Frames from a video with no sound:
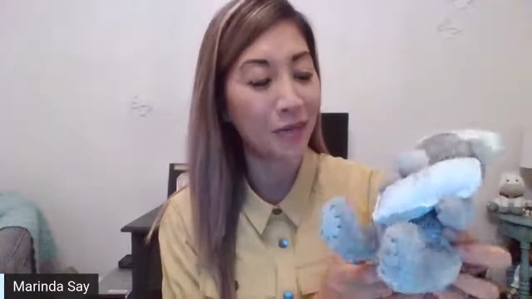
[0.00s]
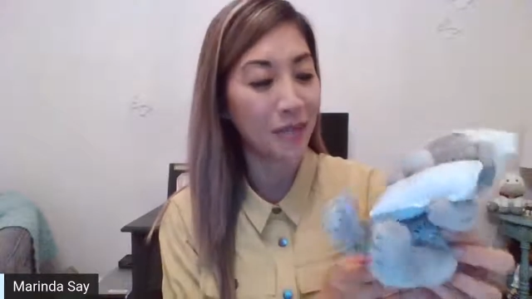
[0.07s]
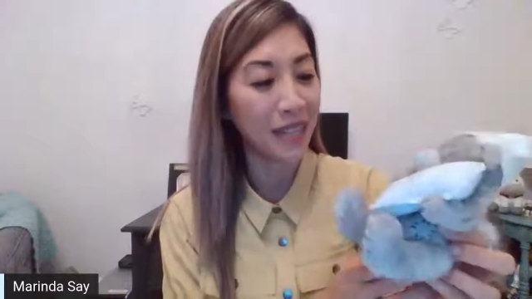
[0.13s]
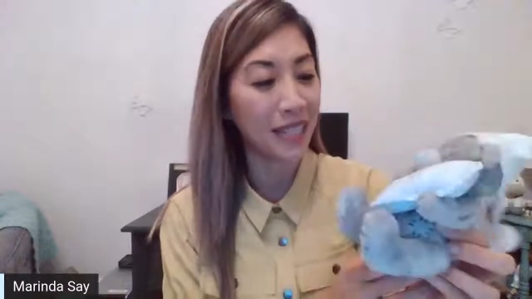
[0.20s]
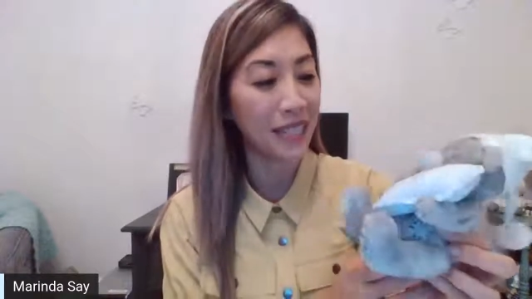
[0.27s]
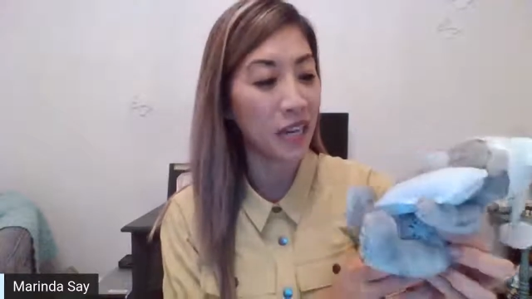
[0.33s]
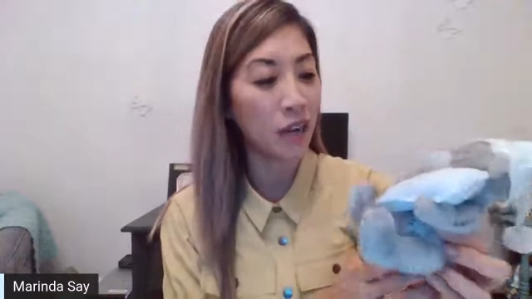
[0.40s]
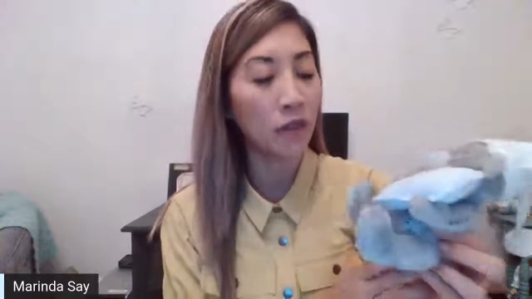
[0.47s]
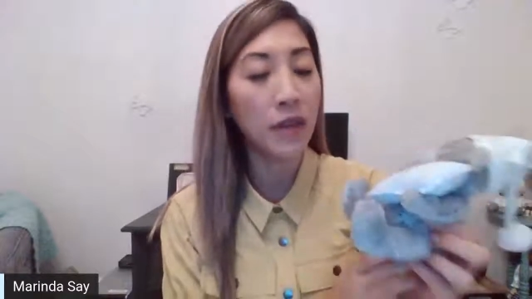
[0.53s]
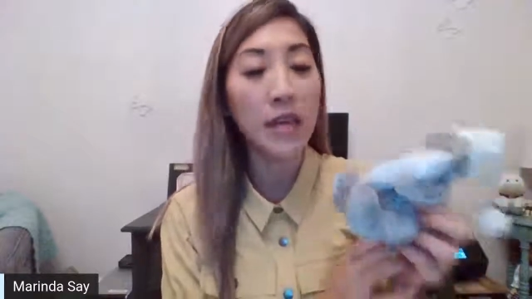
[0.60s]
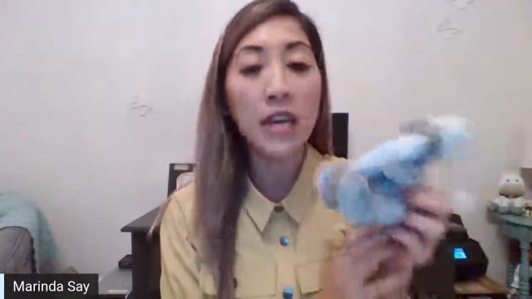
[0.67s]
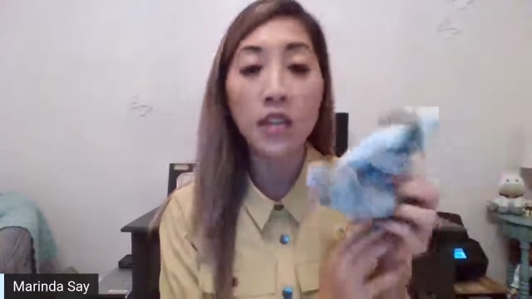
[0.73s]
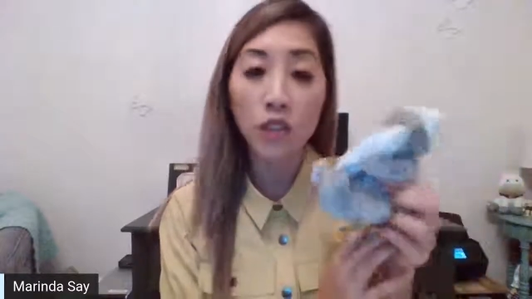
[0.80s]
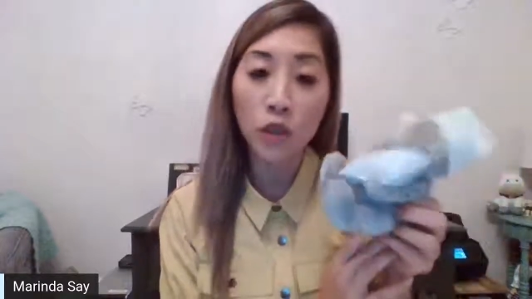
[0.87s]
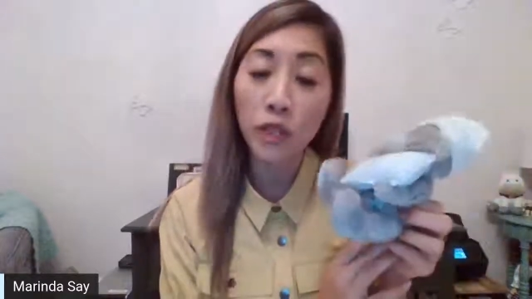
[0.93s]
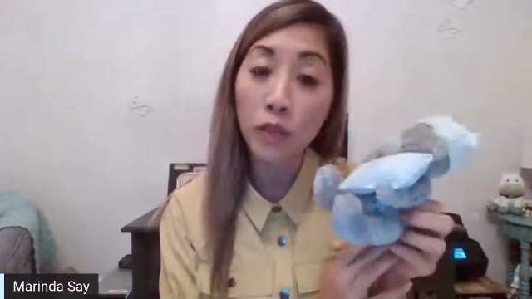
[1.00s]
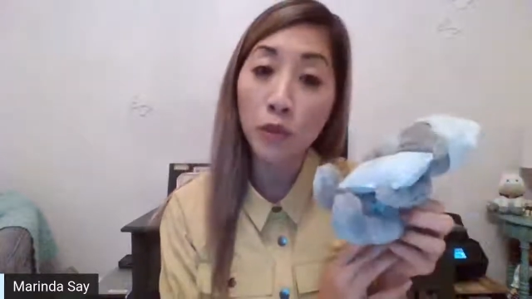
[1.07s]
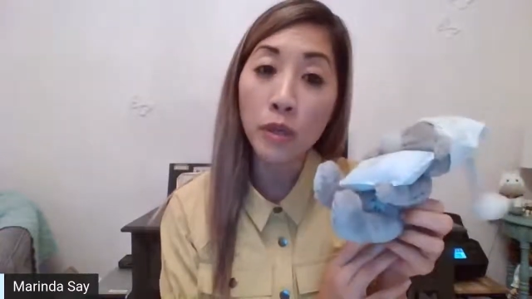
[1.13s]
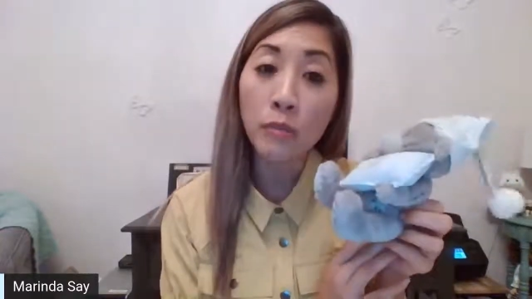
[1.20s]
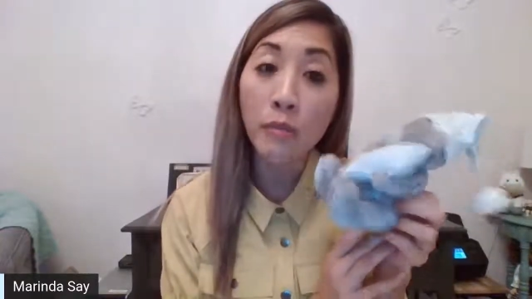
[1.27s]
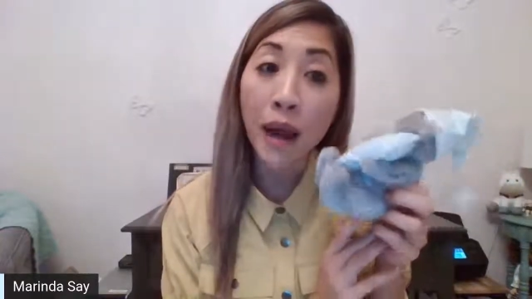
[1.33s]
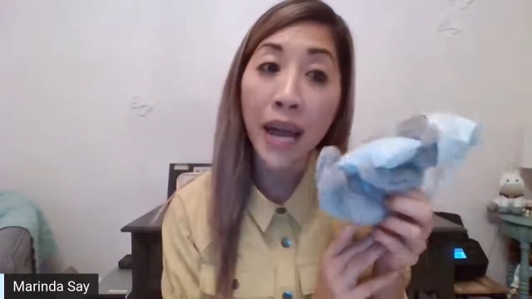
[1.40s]
it myself. So it
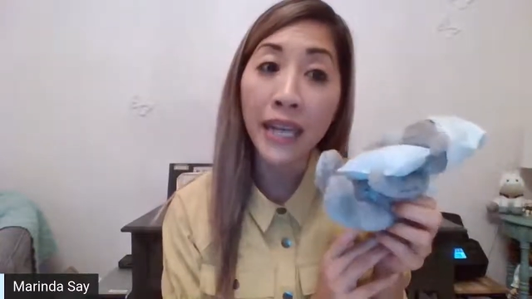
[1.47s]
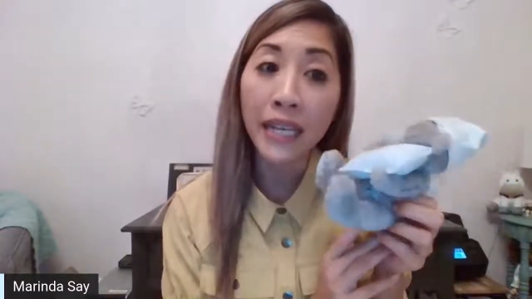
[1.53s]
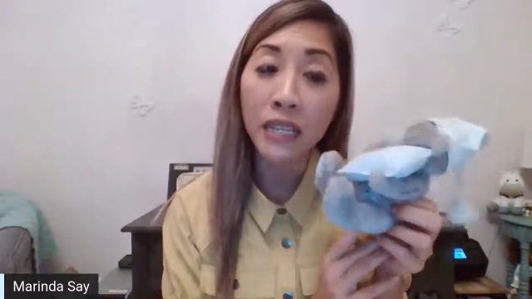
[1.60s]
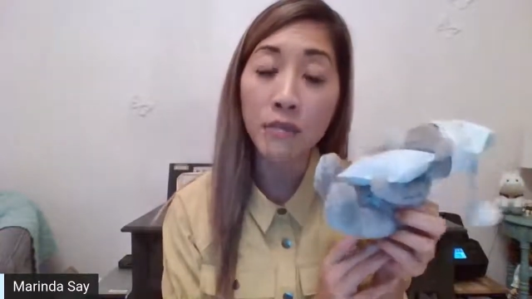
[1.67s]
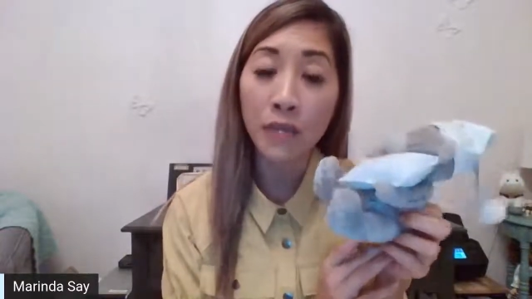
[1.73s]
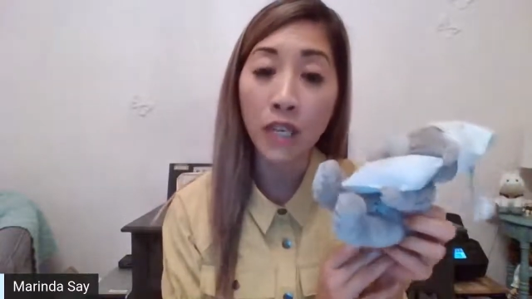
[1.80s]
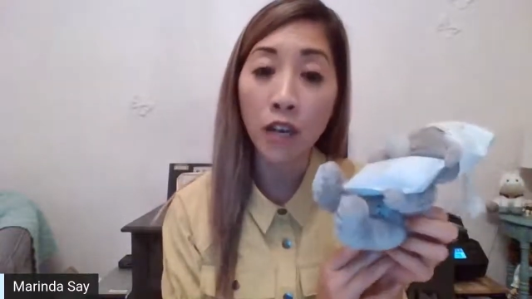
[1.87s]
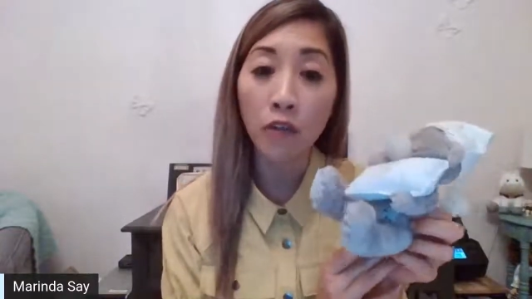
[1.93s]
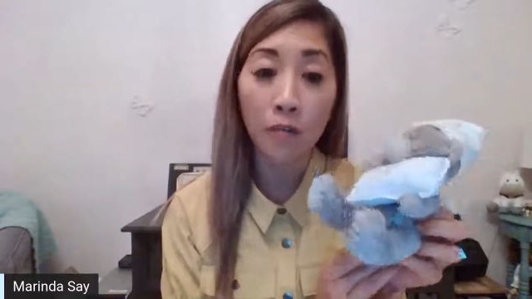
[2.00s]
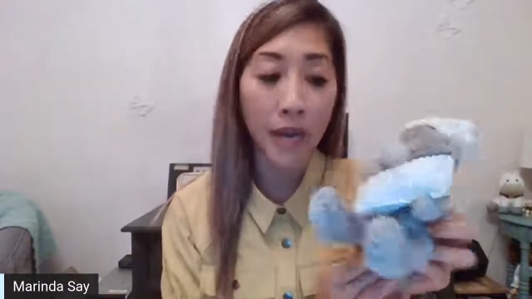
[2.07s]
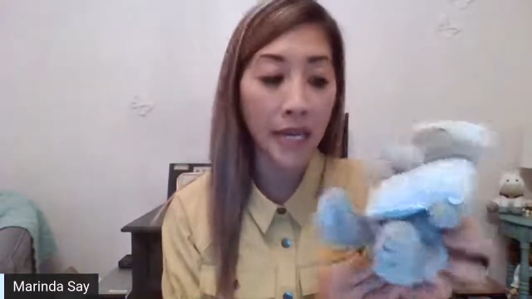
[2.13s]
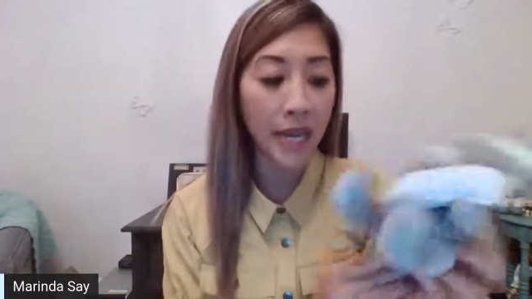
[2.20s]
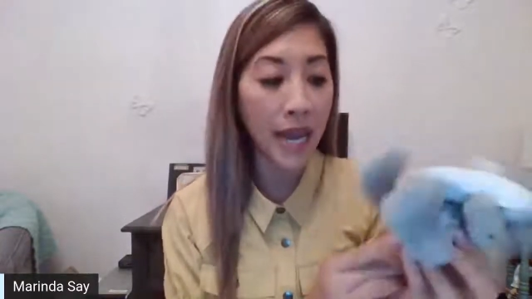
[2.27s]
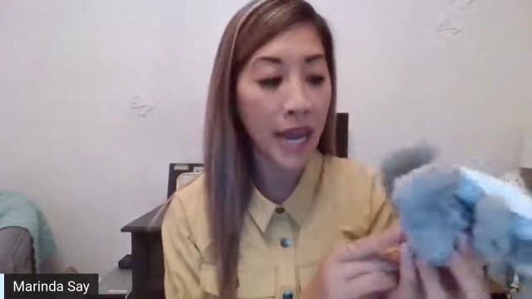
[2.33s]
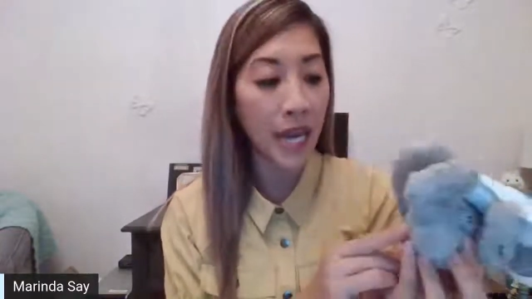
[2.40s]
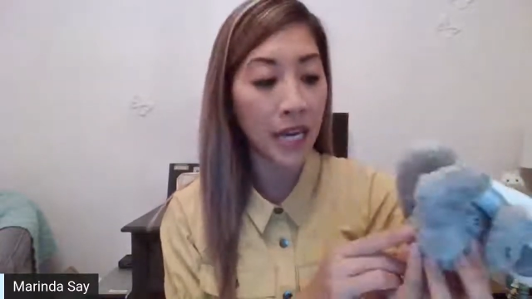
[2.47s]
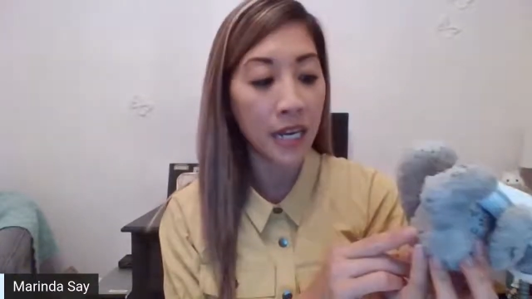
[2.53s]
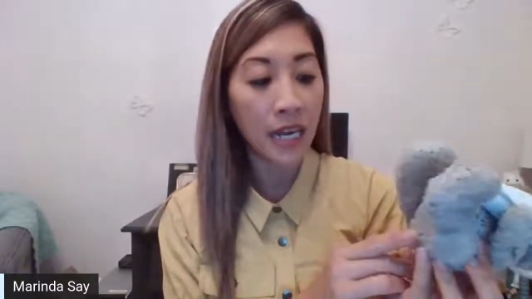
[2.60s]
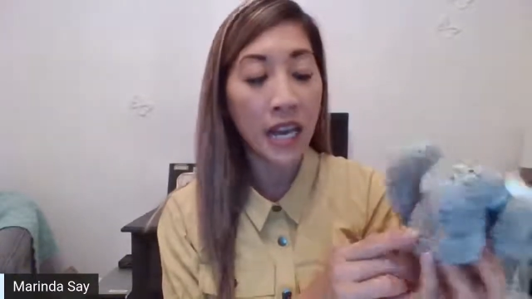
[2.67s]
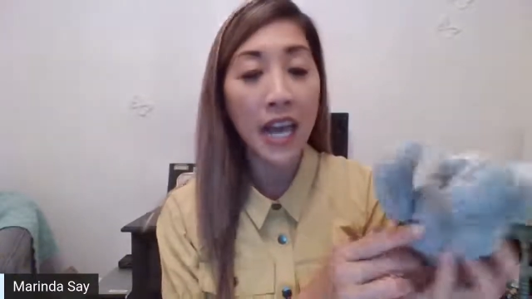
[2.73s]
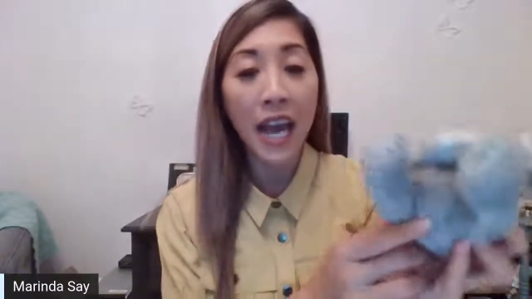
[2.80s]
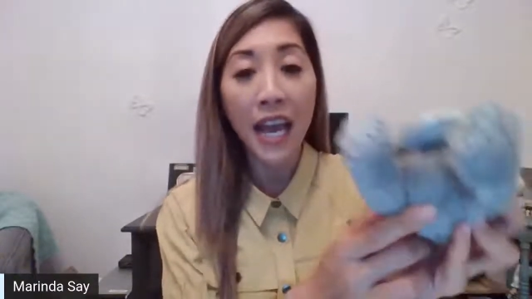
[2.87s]
reminded me of my dad.
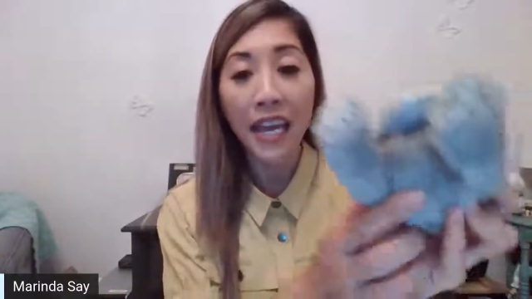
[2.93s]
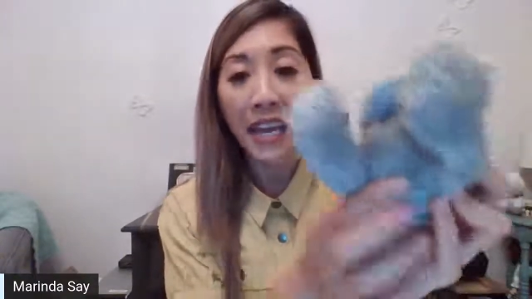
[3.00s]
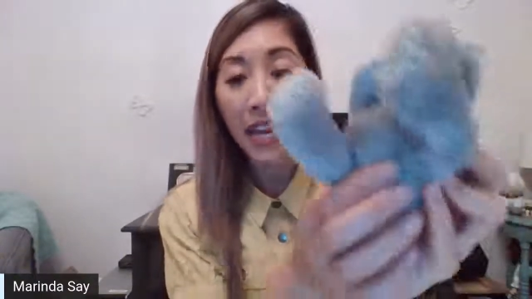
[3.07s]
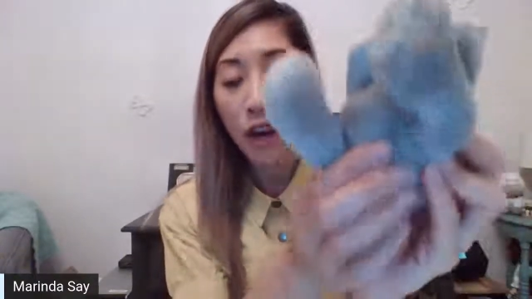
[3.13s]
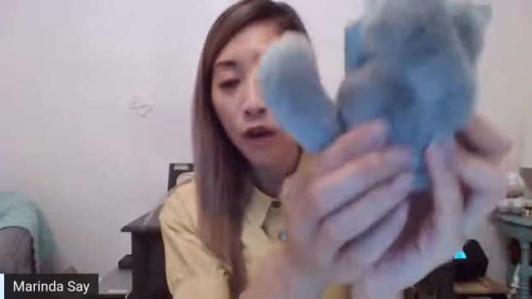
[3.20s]
And I